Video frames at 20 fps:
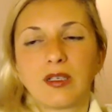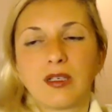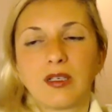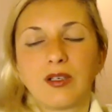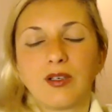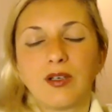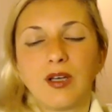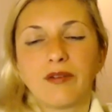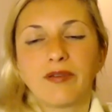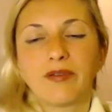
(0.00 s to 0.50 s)

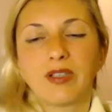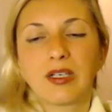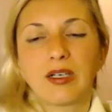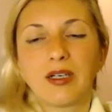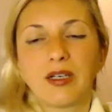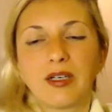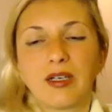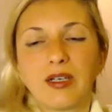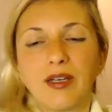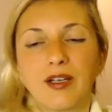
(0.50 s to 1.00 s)
you have a
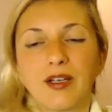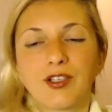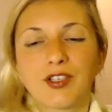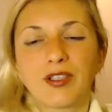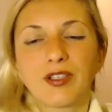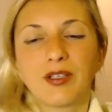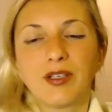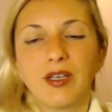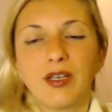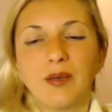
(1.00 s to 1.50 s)

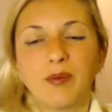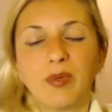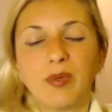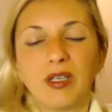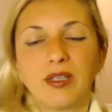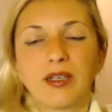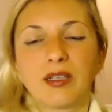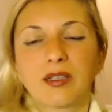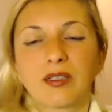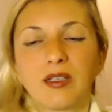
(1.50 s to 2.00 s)
connection cable
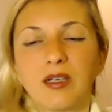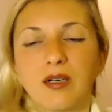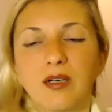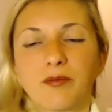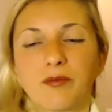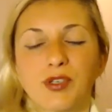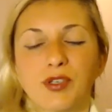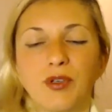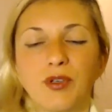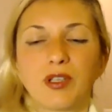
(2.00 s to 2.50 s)
that
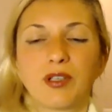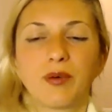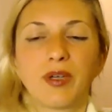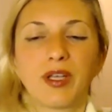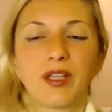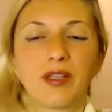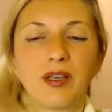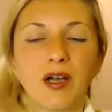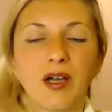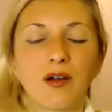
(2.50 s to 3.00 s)
comes all the way
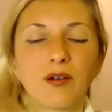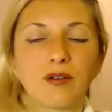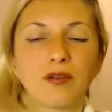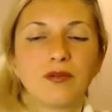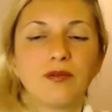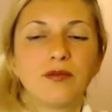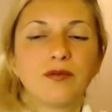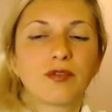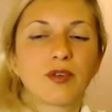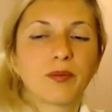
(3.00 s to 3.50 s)
down
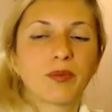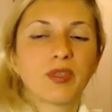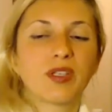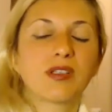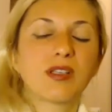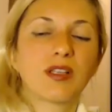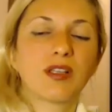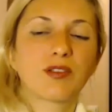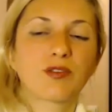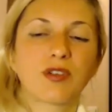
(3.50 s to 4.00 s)
from the
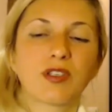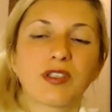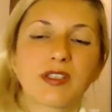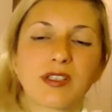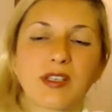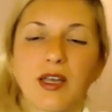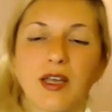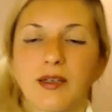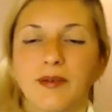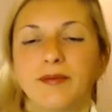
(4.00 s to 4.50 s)
central
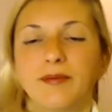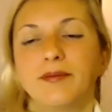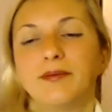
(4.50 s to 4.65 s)
sun.